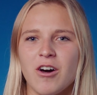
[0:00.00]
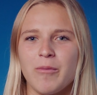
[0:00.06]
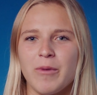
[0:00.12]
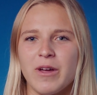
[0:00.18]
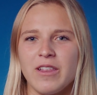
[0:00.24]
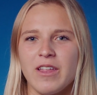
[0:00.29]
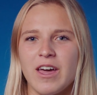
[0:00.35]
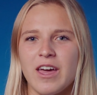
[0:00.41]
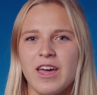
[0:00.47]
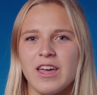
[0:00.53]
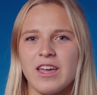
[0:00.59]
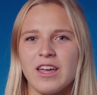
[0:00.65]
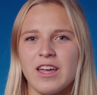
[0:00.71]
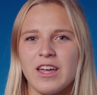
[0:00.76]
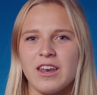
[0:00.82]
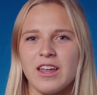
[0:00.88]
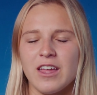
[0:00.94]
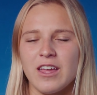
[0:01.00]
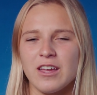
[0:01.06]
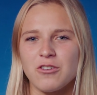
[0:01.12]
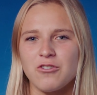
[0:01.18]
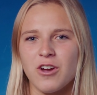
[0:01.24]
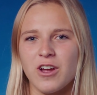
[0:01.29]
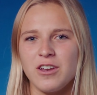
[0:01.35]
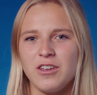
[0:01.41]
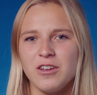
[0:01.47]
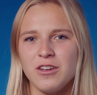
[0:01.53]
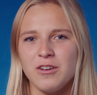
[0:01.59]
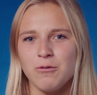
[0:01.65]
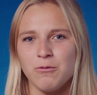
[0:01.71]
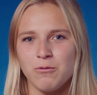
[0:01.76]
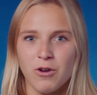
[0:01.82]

on my leg and I like tried to